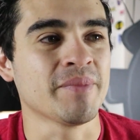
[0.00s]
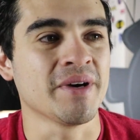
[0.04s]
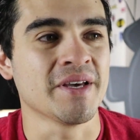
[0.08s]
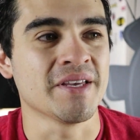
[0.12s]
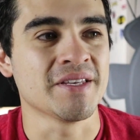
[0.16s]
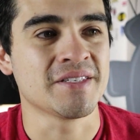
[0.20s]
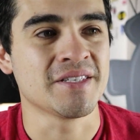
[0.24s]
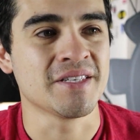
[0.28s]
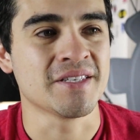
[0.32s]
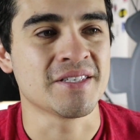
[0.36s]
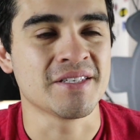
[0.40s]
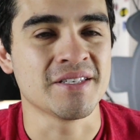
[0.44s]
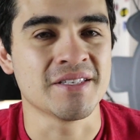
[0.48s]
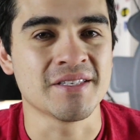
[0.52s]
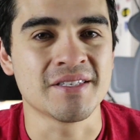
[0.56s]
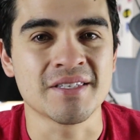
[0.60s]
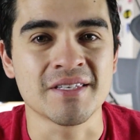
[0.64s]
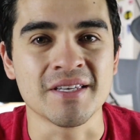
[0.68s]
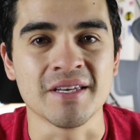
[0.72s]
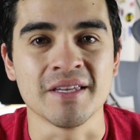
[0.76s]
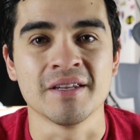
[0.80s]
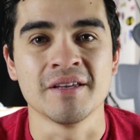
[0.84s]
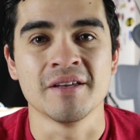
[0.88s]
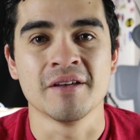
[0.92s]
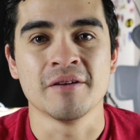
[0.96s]
My assistants
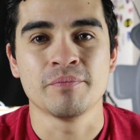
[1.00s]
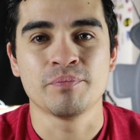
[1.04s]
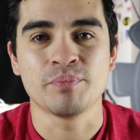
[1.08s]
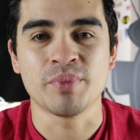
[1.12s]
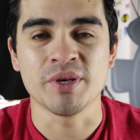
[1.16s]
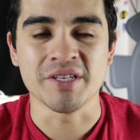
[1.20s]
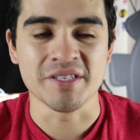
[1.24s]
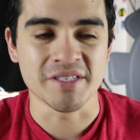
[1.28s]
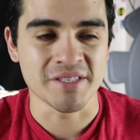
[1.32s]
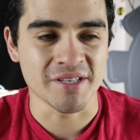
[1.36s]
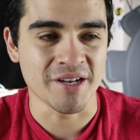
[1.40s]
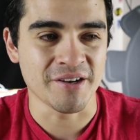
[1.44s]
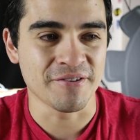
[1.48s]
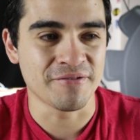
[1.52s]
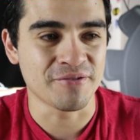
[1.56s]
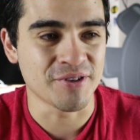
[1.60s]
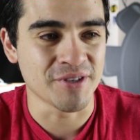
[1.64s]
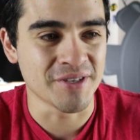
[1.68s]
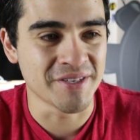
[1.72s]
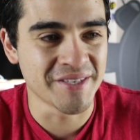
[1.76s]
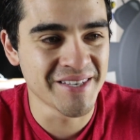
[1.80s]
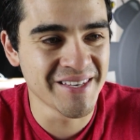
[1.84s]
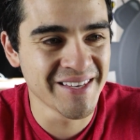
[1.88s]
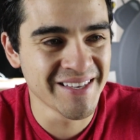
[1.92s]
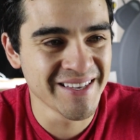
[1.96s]
get pissed off
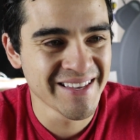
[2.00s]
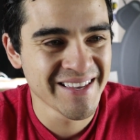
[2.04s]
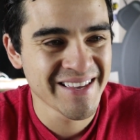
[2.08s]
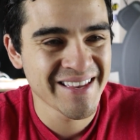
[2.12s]
because